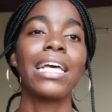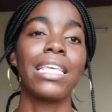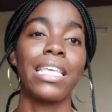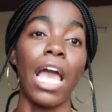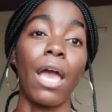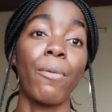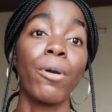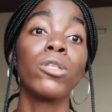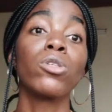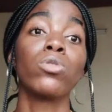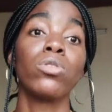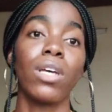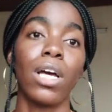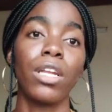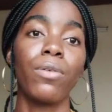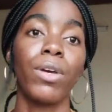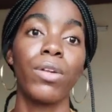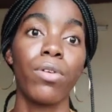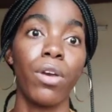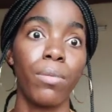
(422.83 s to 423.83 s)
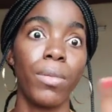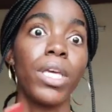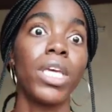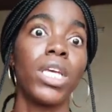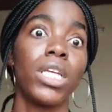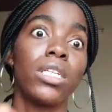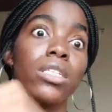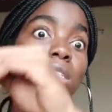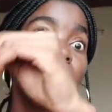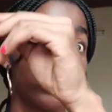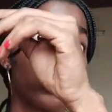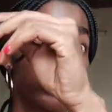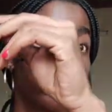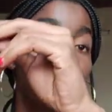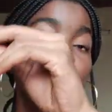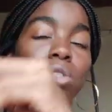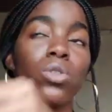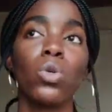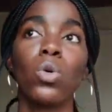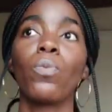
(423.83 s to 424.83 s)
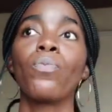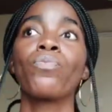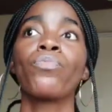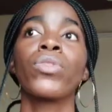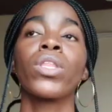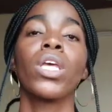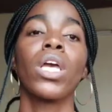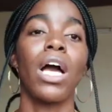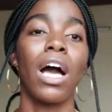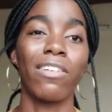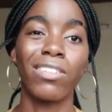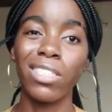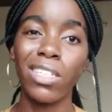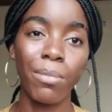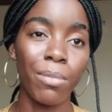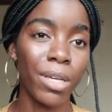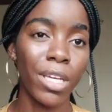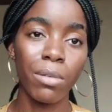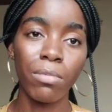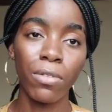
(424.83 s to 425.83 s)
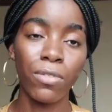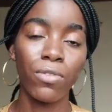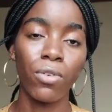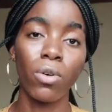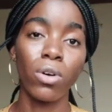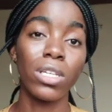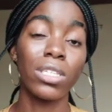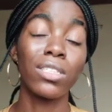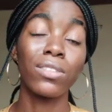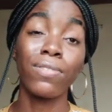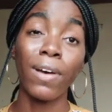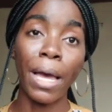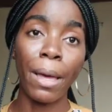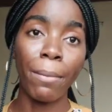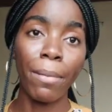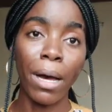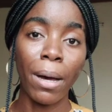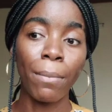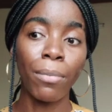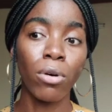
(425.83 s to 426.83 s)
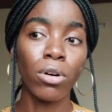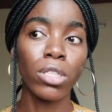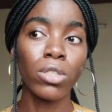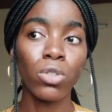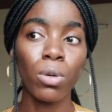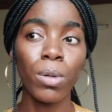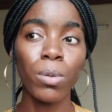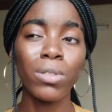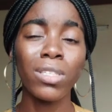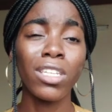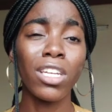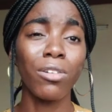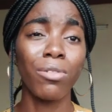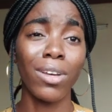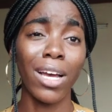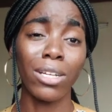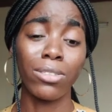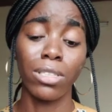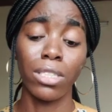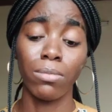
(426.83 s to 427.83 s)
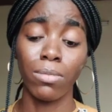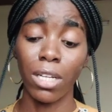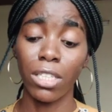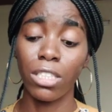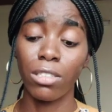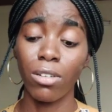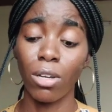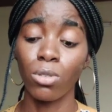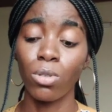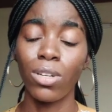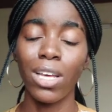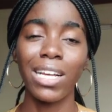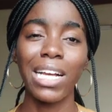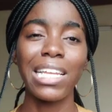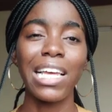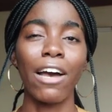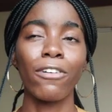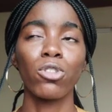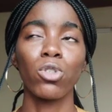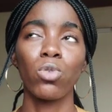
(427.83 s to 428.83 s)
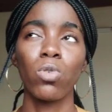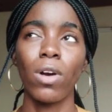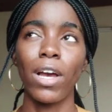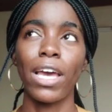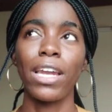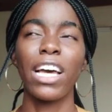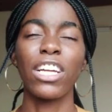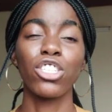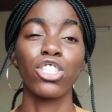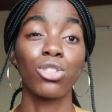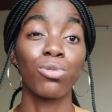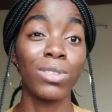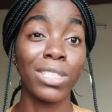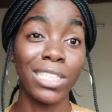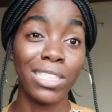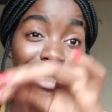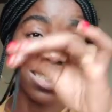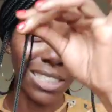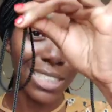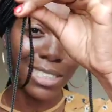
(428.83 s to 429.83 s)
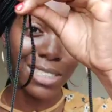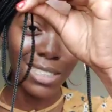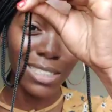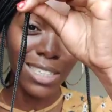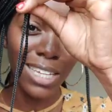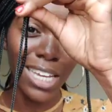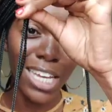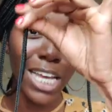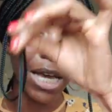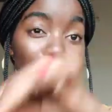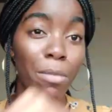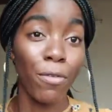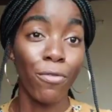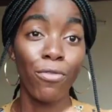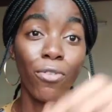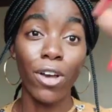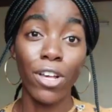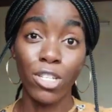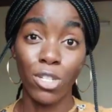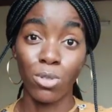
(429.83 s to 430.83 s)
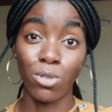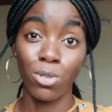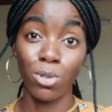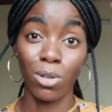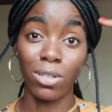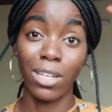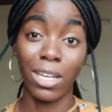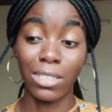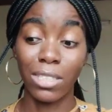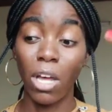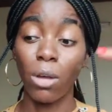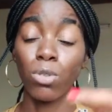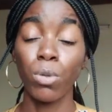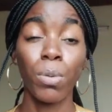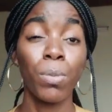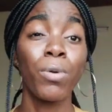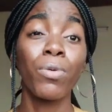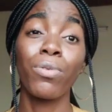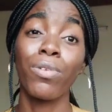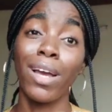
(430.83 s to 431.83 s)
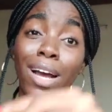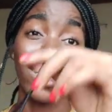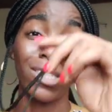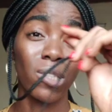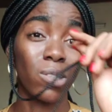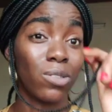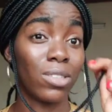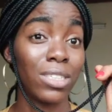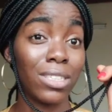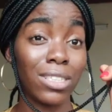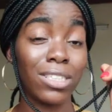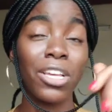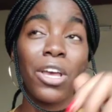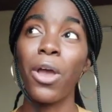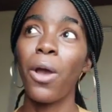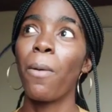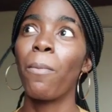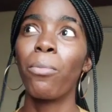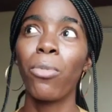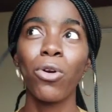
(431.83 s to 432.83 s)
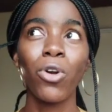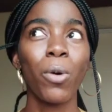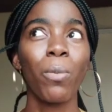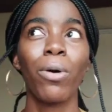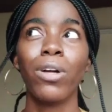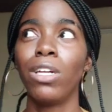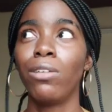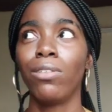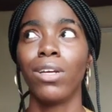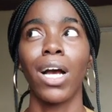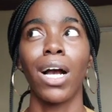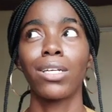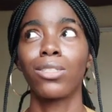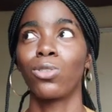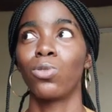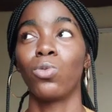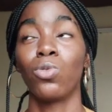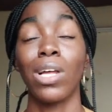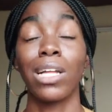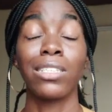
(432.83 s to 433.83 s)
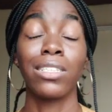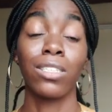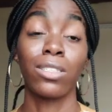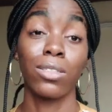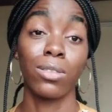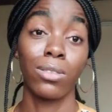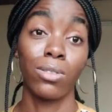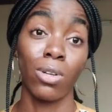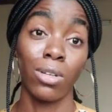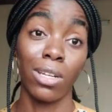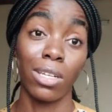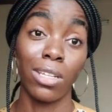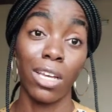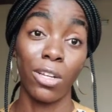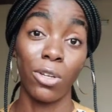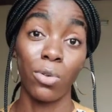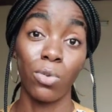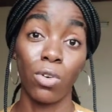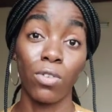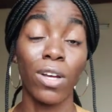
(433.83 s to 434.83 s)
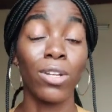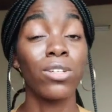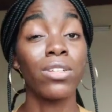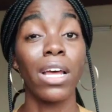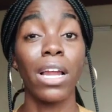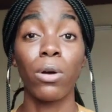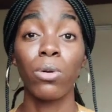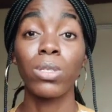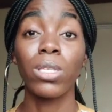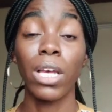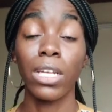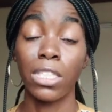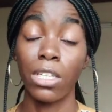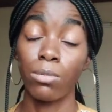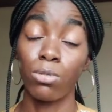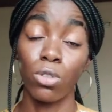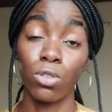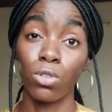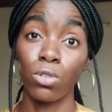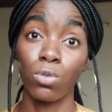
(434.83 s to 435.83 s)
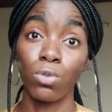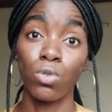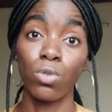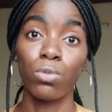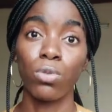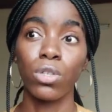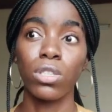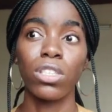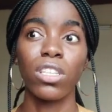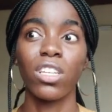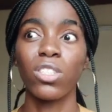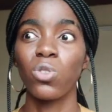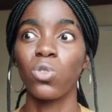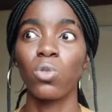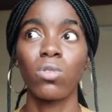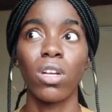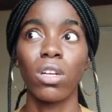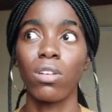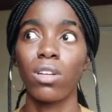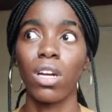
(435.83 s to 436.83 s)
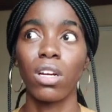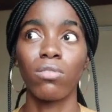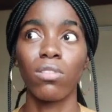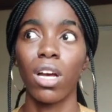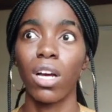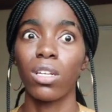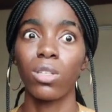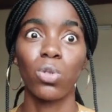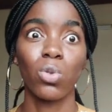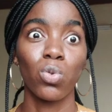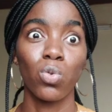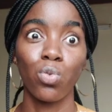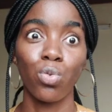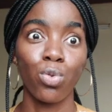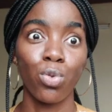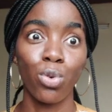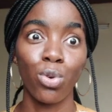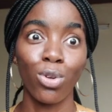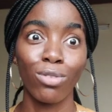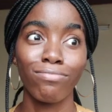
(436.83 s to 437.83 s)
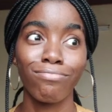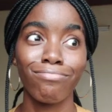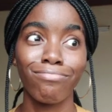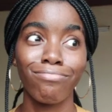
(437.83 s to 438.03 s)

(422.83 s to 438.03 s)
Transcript: Yeah, I went to Darling when they were making this. So I've seen them make it before. It's fiber, but some people say they react to the material. So they actually have to go ahead and treat this before it's not on their scalp. So people react to this, but nobody reacts to wool, at least none that I know of. I know there are always exceptions to the rule, but there's no one that reacts to wool.